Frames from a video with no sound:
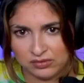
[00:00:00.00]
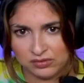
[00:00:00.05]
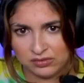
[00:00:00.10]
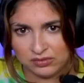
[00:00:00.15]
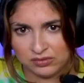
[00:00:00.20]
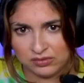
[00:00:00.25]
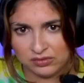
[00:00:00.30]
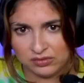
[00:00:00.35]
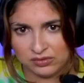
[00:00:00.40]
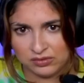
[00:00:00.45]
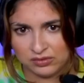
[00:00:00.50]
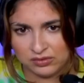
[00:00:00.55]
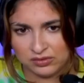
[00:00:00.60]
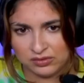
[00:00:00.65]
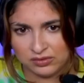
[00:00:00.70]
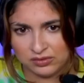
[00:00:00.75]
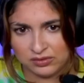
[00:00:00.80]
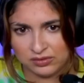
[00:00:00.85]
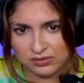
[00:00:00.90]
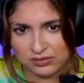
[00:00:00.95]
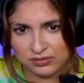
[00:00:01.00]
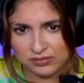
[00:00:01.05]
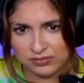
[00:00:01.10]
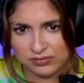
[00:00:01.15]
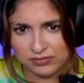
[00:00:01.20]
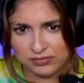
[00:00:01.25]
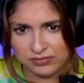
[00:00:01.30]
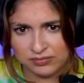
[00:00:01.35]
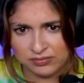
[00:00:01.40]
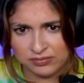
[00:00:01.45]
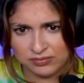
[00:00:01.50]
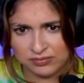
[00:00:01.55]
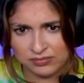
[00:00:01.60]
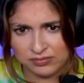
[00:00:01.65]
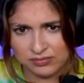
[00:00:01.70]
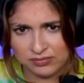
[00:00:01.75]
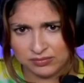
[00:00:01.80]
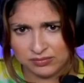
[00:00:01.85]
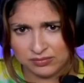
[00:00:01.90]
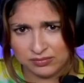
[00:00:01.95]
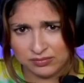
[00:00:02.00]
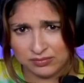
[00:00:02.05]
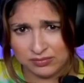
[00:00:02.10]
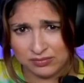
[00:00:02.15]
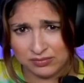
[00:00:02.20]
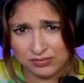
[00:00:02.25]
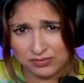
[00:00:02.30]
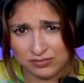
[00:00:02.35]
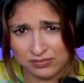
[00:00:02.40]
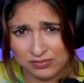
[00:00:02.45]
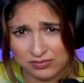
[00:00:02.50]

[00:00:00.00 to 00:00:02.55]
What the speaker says: This person isn't speaking.